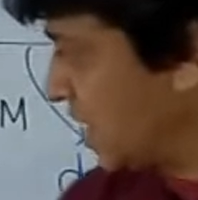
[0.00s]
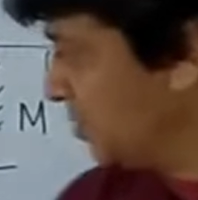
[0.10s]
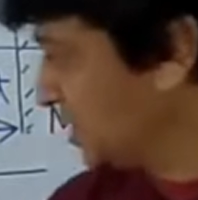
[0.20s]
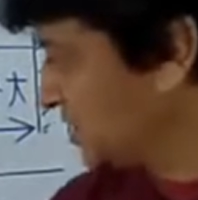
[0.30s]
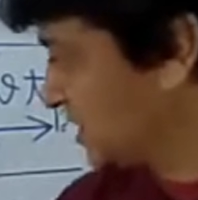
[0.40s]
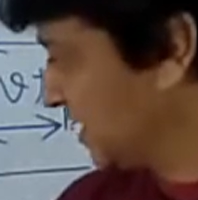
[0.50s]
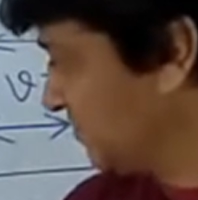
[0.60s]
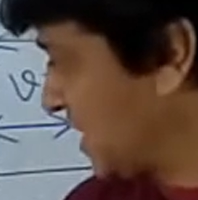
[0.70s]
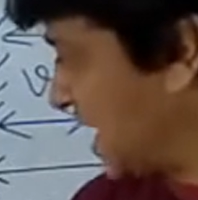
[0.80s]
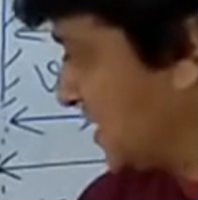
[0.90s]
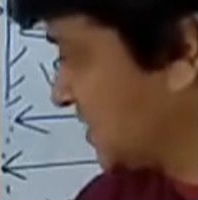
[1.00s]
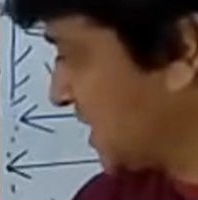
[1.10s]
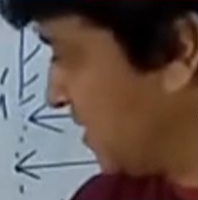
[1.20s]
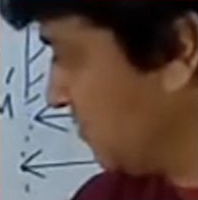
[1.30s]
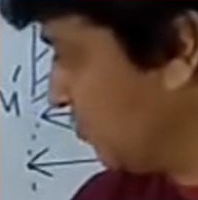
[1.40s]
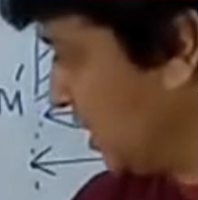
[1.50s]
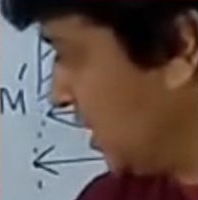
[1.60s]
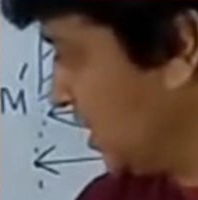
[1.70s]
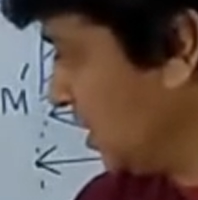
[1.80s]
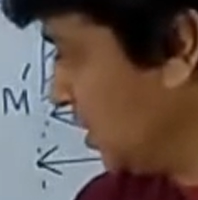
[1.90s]
I must give that same
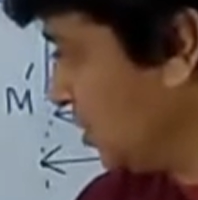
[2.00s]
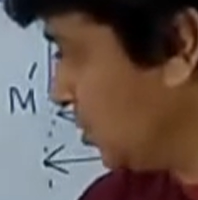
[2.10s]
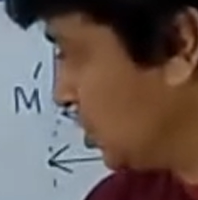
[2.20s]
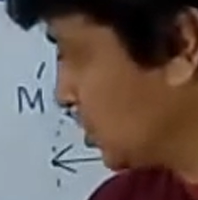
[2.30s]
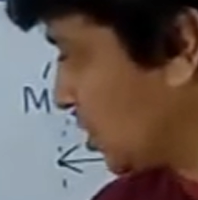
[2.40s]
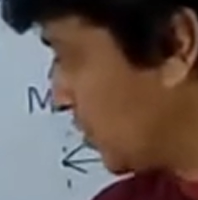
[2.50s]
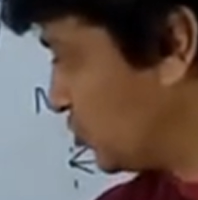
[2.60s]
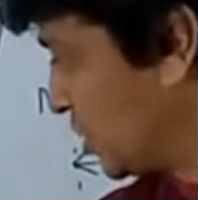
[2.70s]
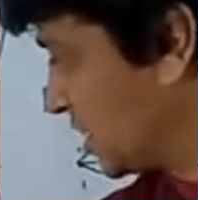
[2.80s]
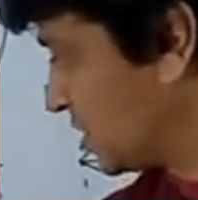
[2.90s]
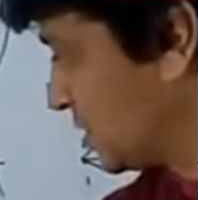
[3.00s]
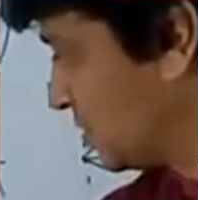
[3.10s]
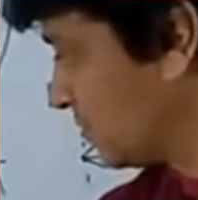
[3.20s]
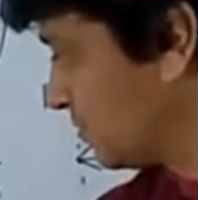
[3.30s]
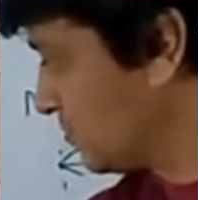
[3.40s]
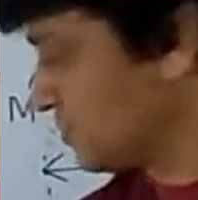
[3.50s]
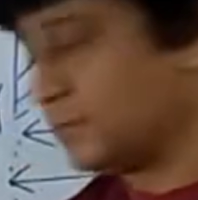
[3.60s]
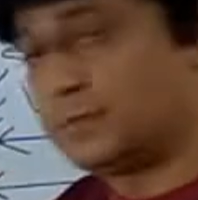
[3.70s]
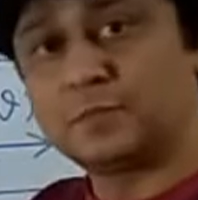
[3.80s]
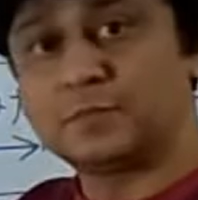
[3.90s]
V to this object.
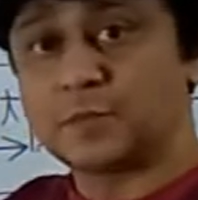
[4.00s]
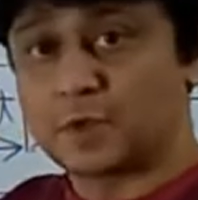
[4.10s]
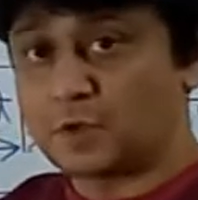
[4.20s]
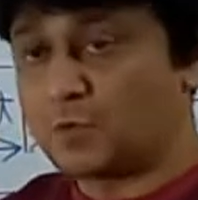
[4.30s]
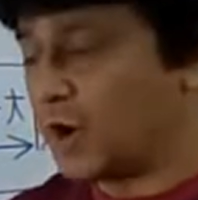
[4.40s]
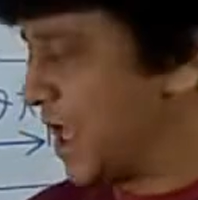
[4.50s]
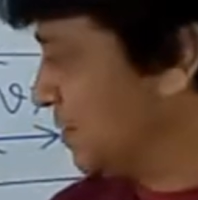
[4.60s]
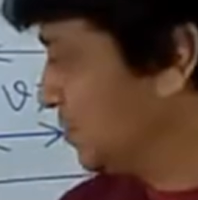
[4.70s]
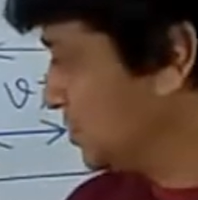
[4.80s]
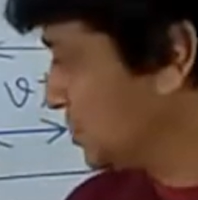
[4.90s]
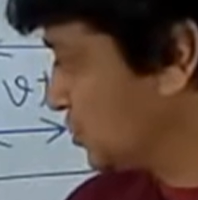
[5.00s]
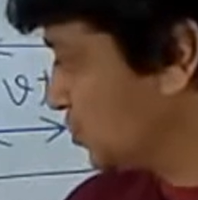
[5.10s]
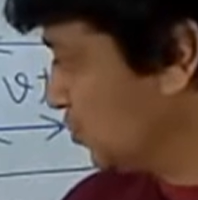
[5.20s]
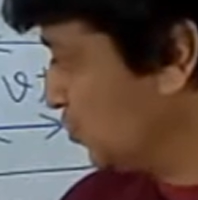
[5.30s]
What happens?